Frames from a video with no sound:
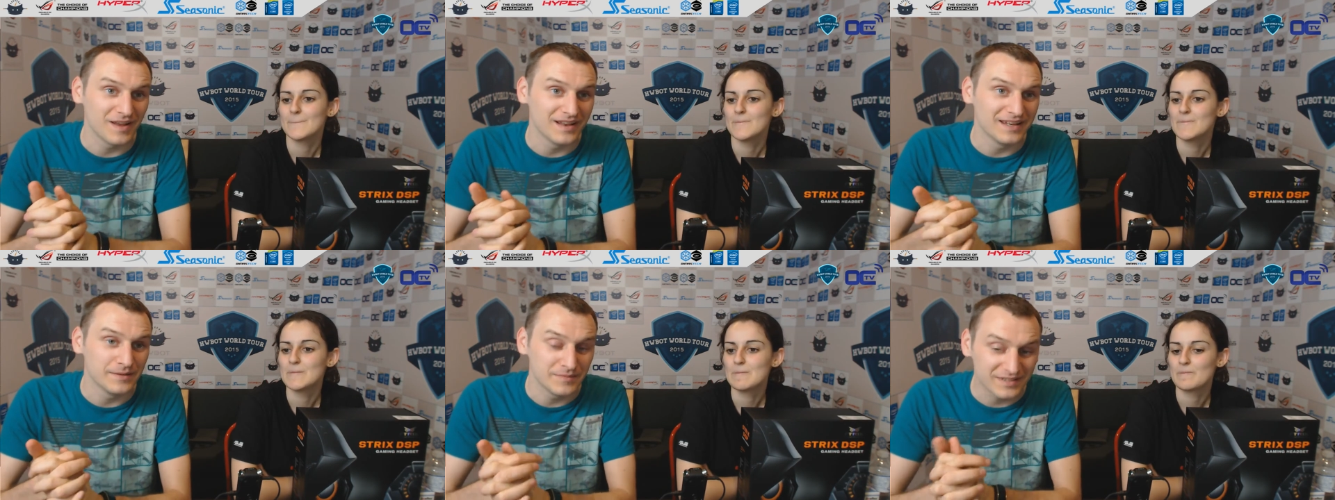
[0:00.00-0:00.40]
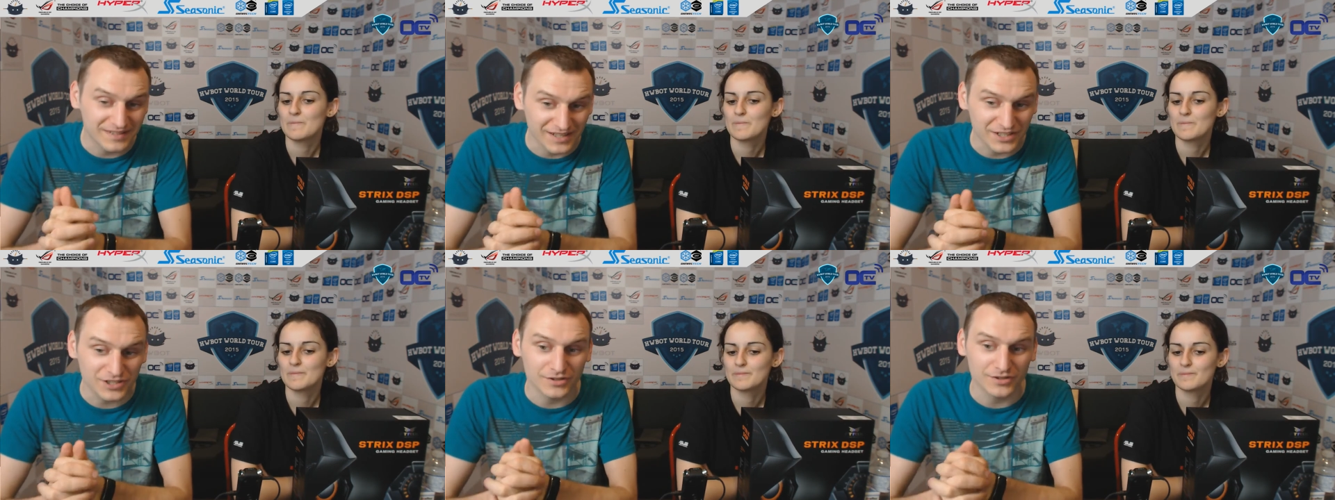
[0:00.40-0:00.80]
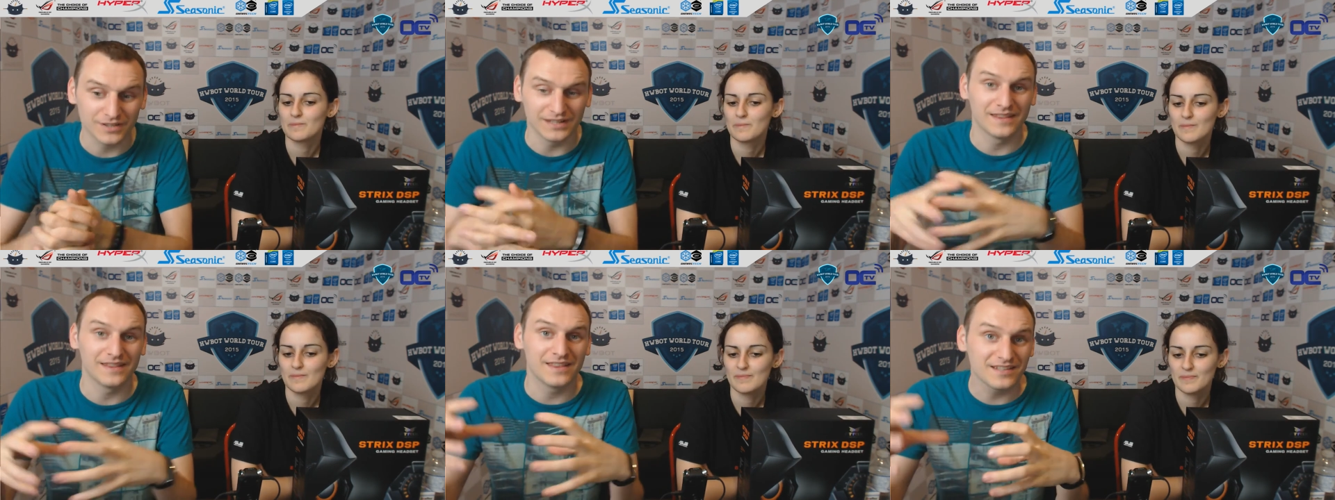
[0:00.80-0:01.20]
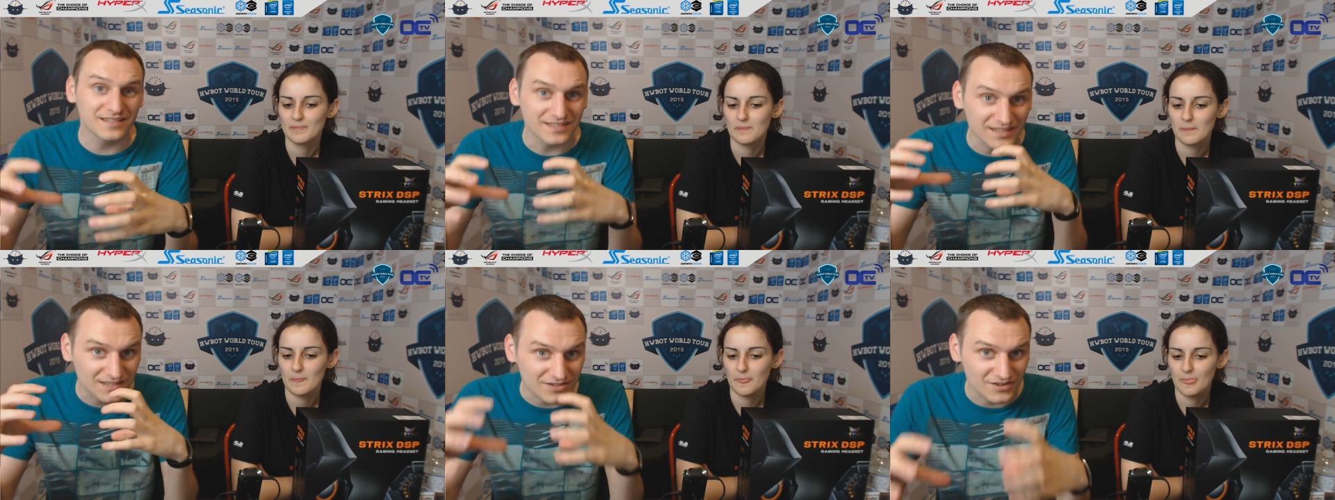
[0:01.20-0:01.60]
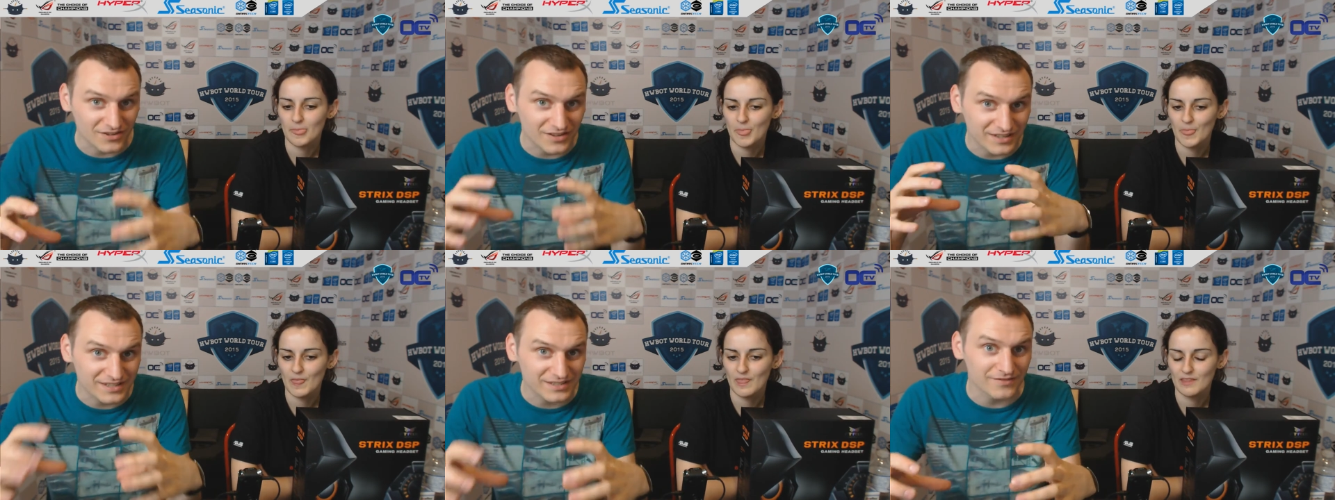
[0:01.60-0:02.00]
Speaker 1: limitation in this
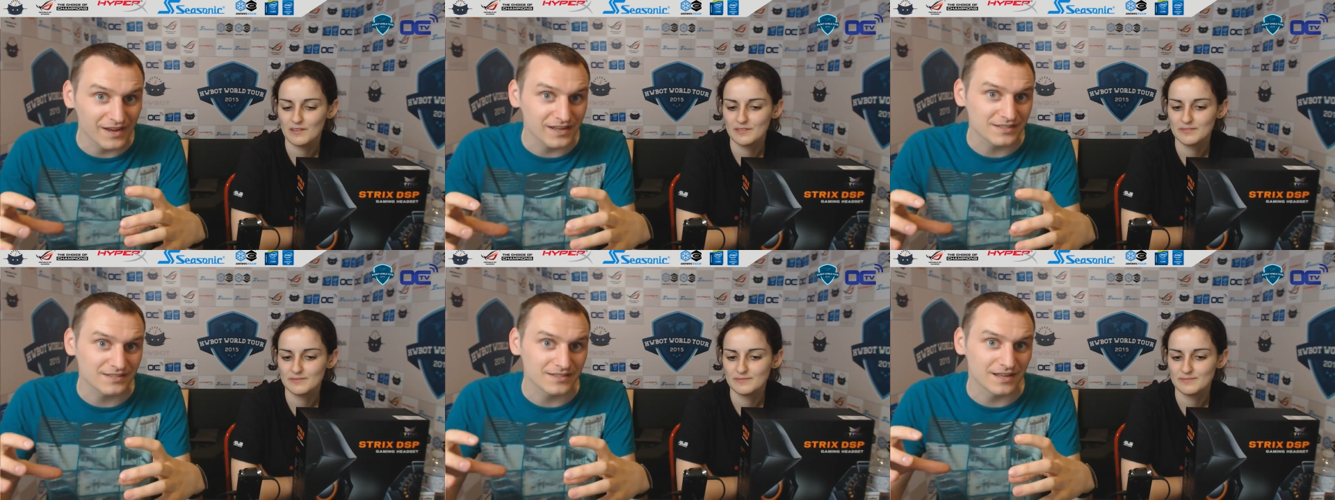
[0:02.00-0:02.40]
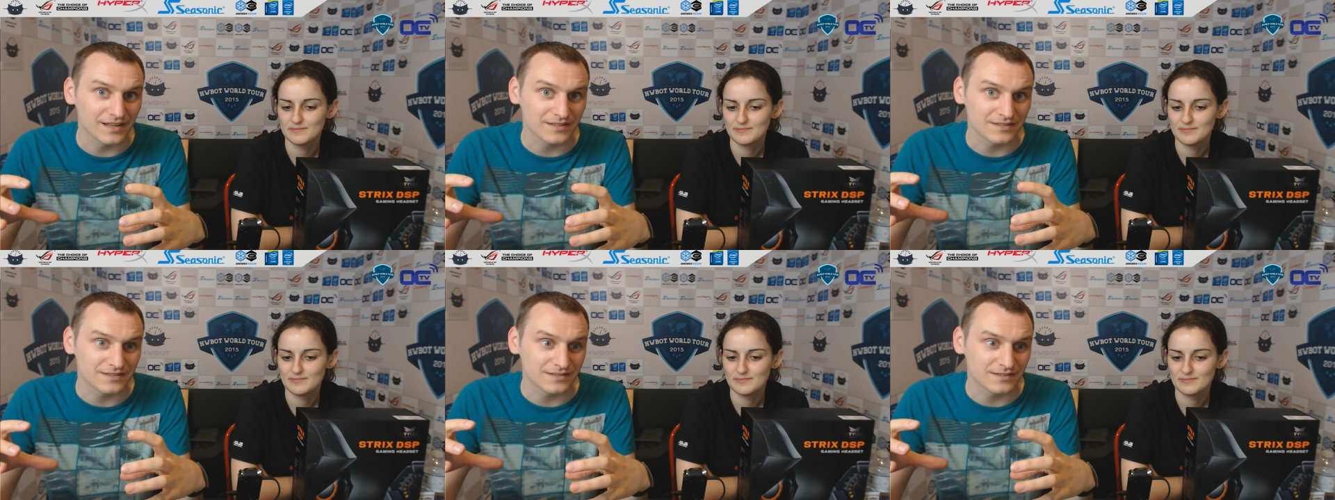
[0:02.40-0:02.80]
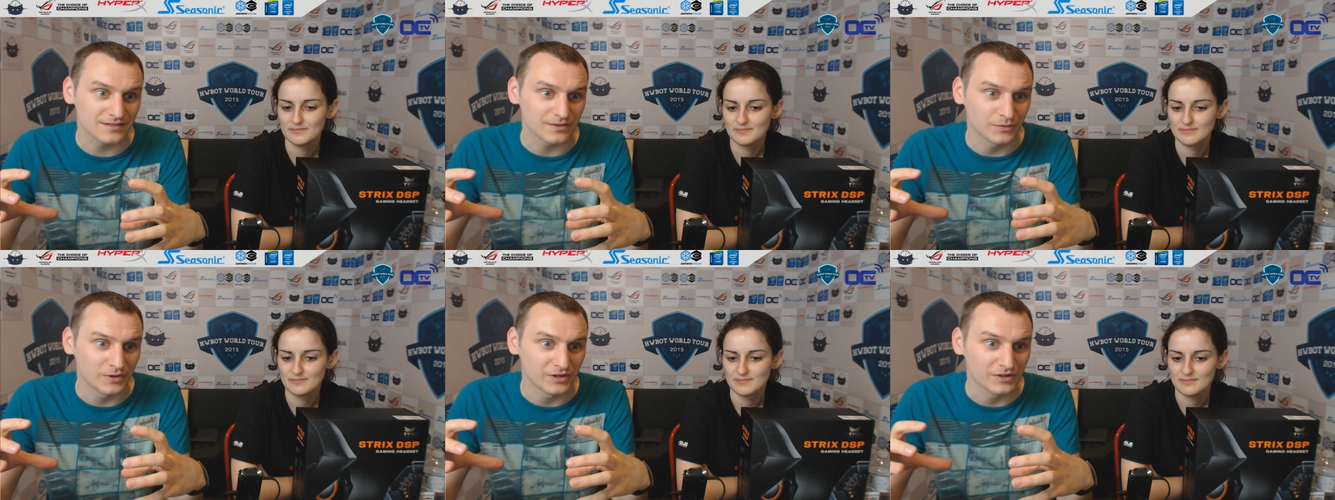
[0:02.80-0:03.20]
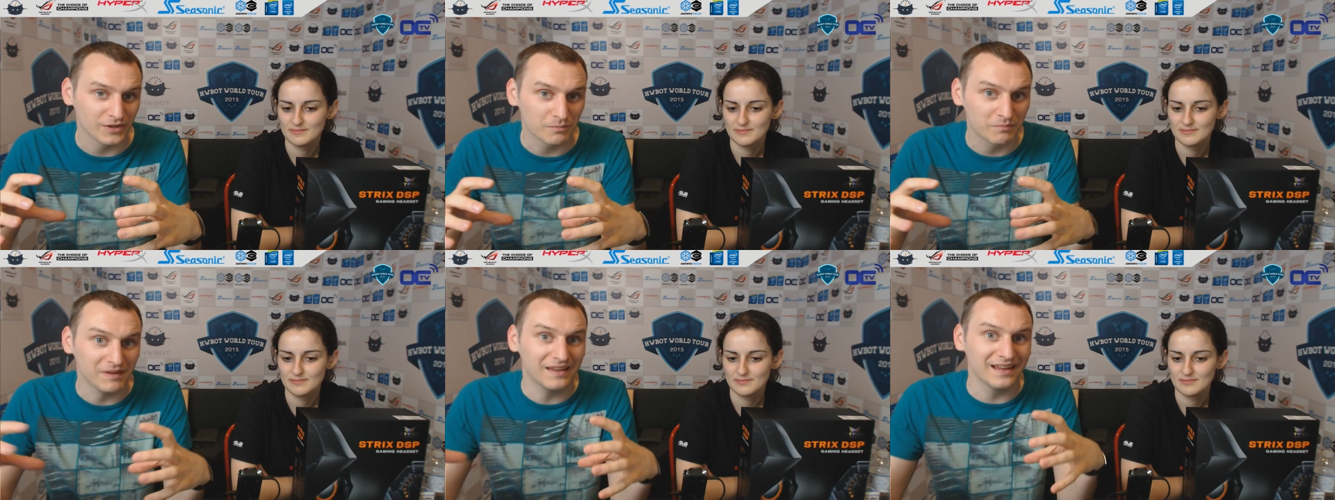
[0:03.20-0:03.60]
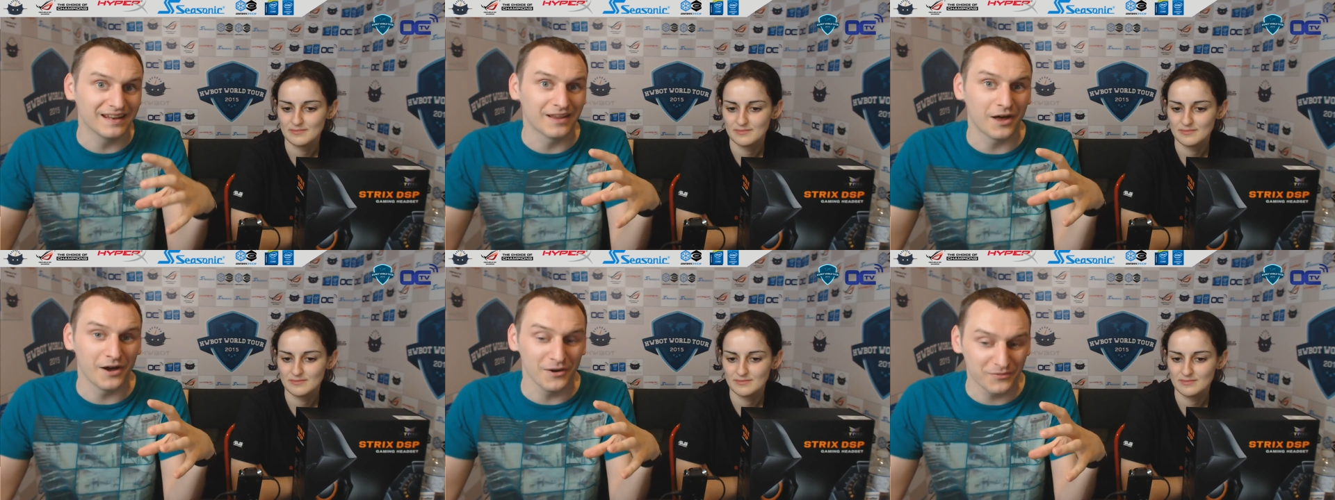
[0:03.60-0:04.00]
external device that were not big
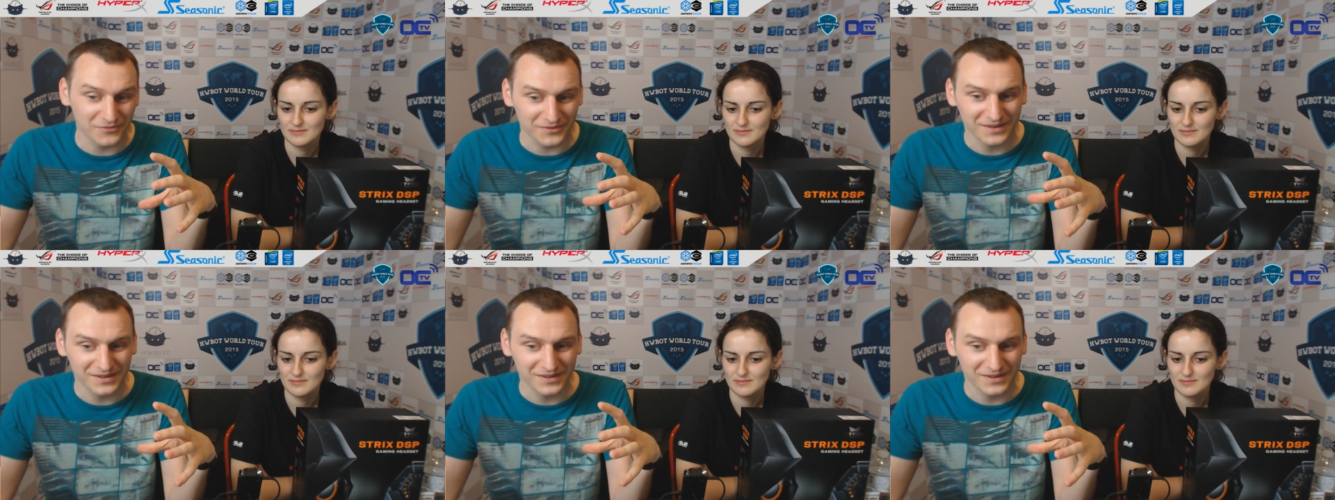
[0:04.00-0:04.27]
enough.